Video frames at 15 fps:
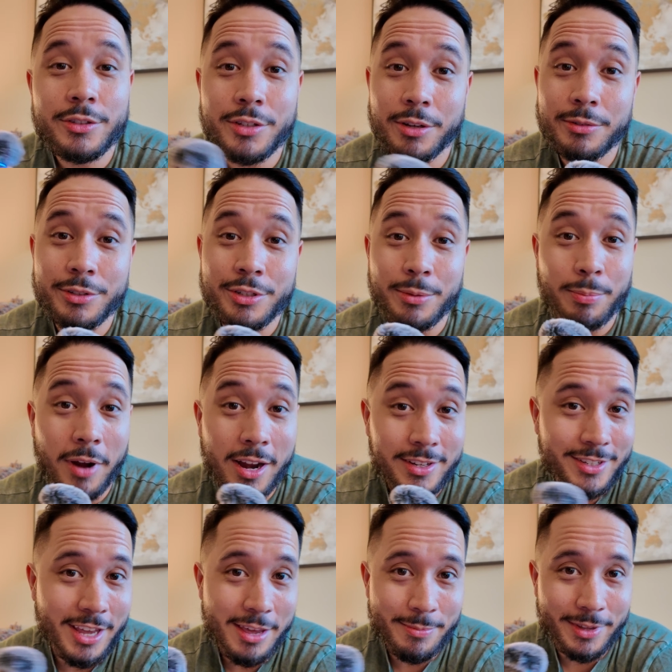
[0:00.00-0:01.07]
So a
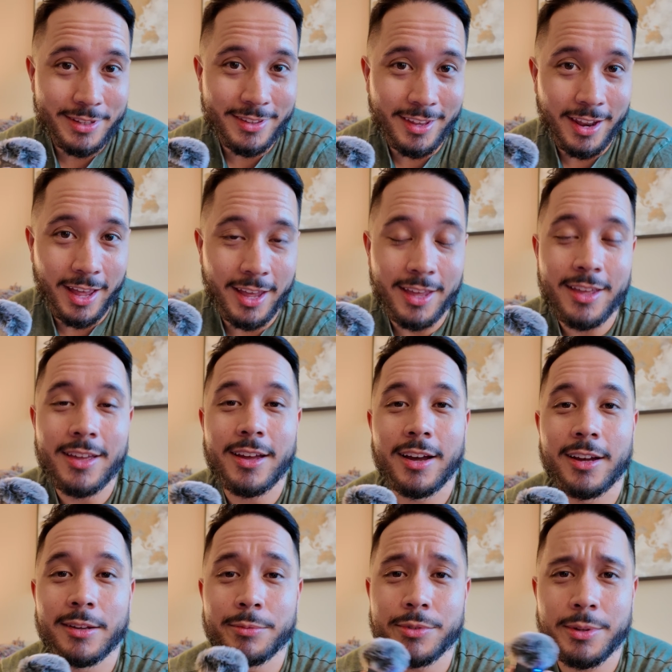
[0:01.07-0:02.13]
surprise came in today,
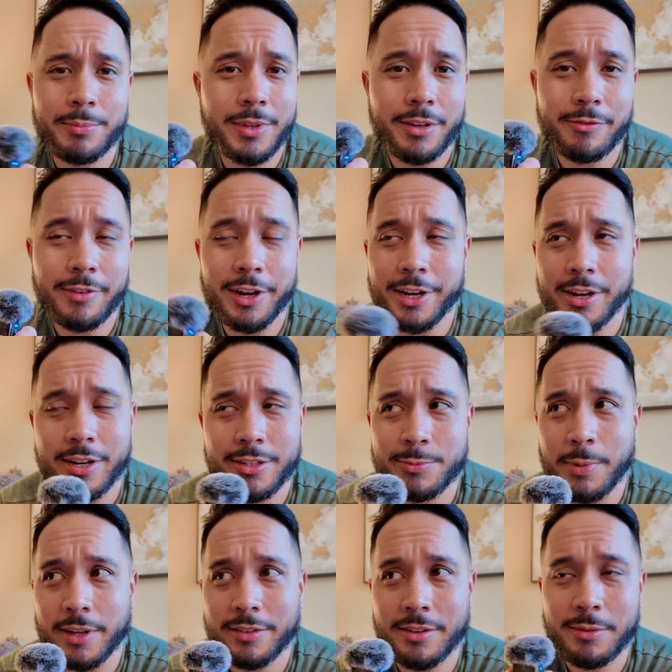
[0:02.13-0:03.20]
something very
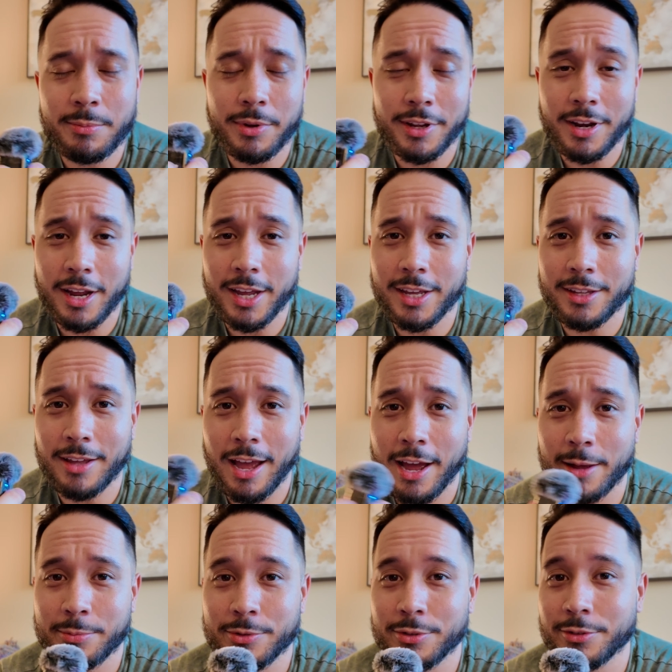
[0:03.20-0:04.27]
unexpected, but I
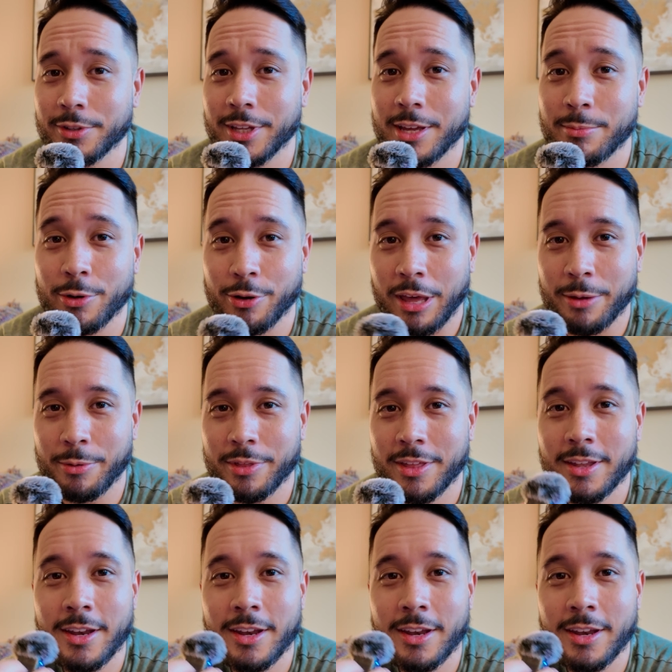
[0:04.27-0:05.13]
absolutely am okay with